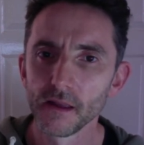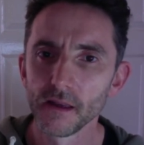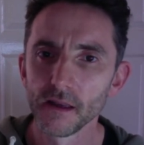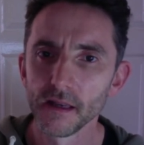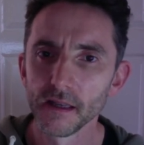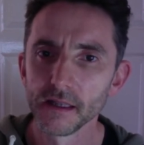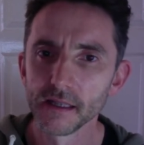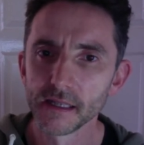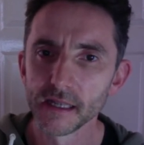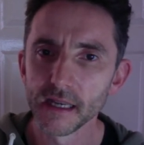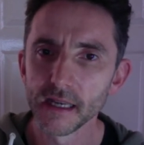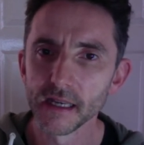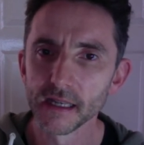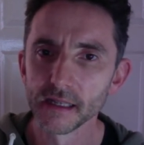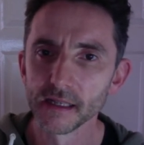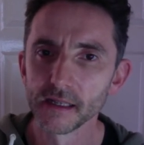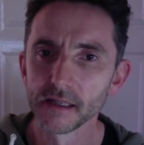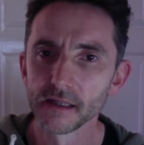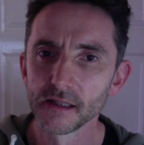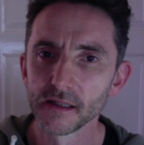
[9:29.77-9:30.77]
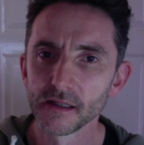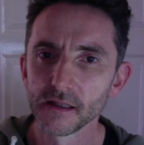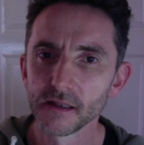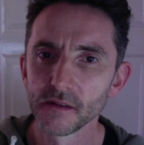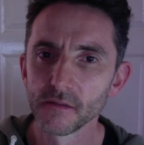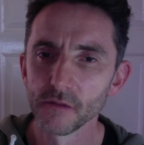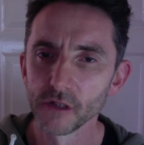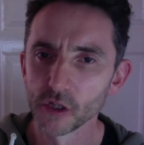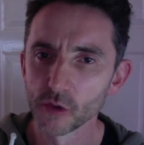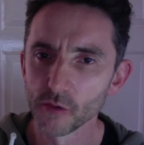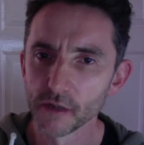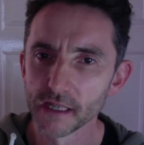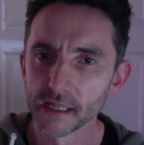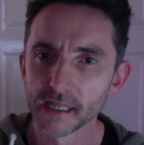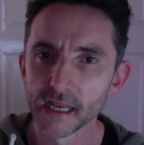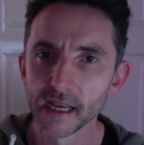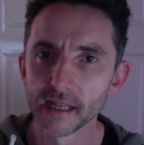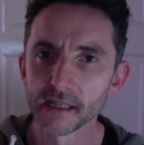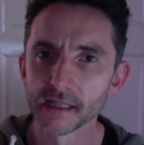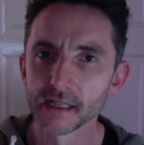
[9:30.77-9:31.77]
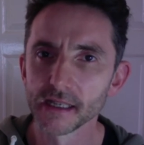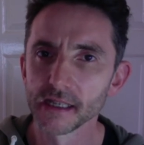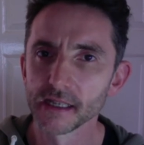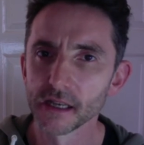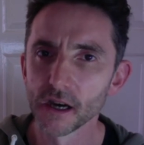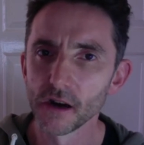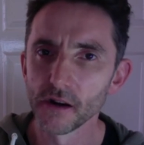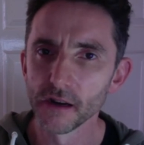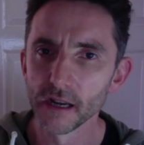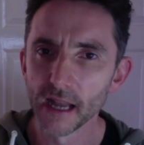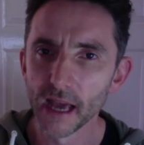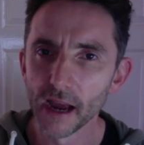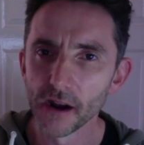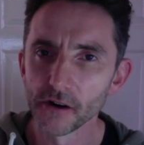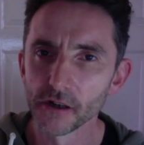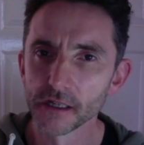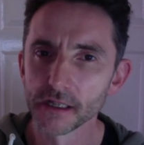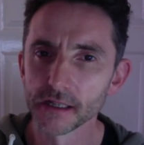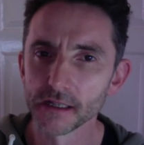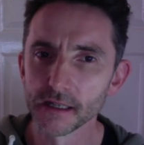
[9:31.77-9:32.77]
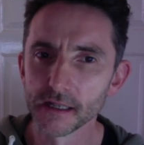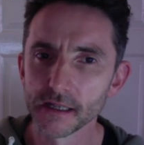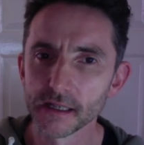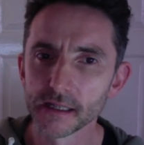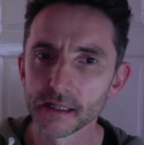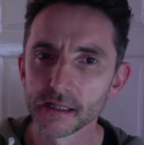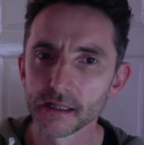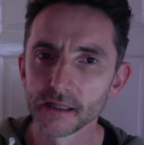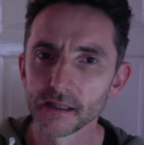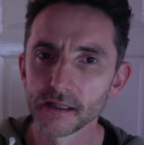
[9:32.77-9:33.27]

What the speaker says: Indeed, which we sense is our inheritance.